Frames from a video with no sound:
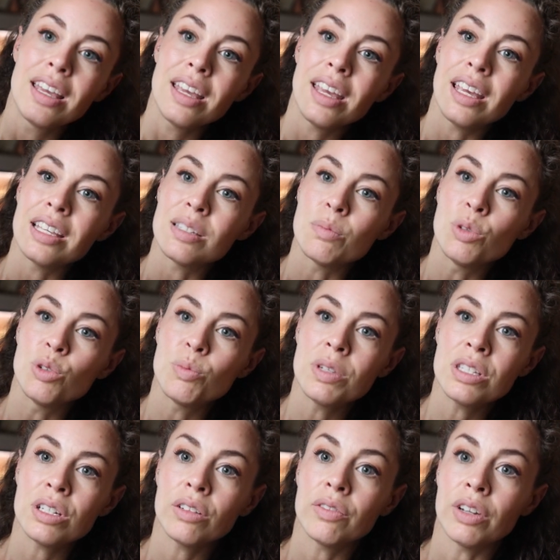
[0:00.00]
His
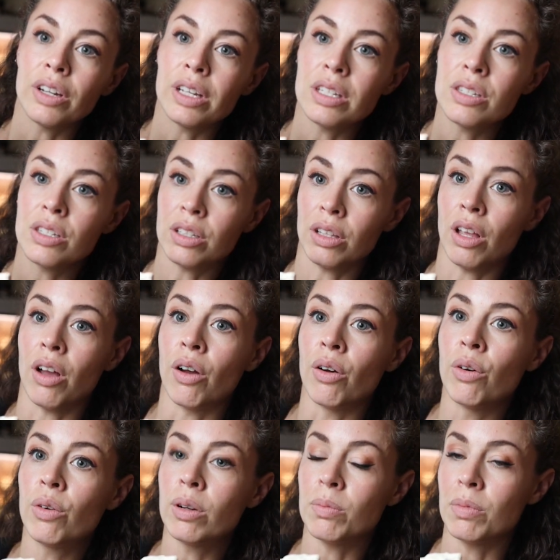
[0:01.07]
movements are very
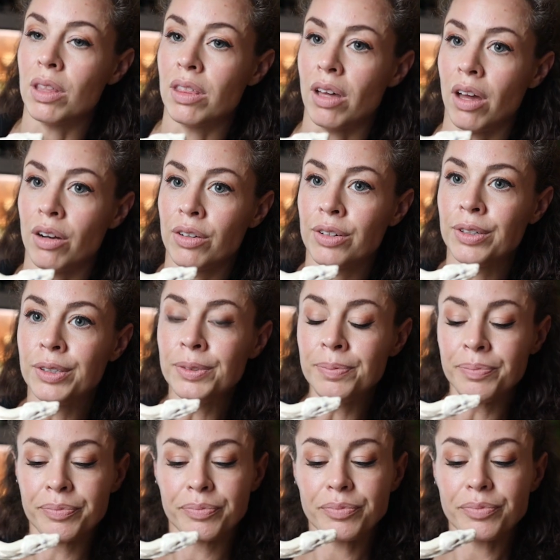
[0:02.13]
slow and methodical.